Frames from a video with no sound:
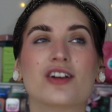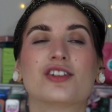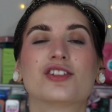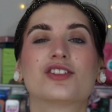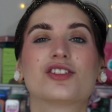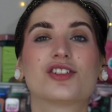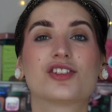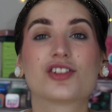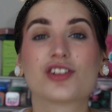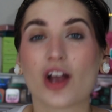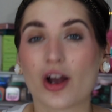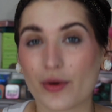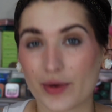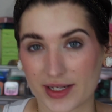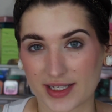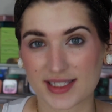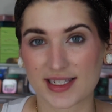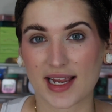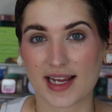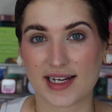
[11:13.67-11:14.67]
so
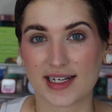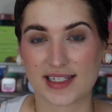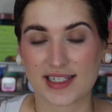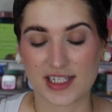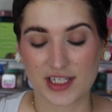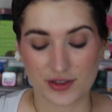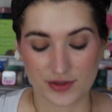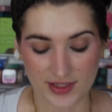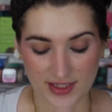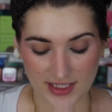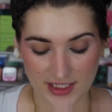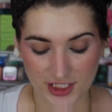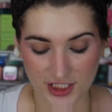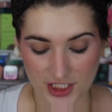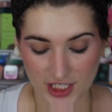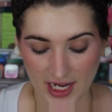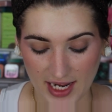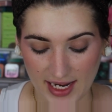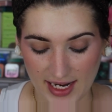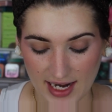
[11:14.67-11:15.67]
excited to use this
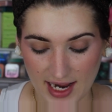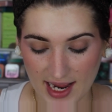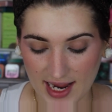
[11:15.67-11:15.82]
shade.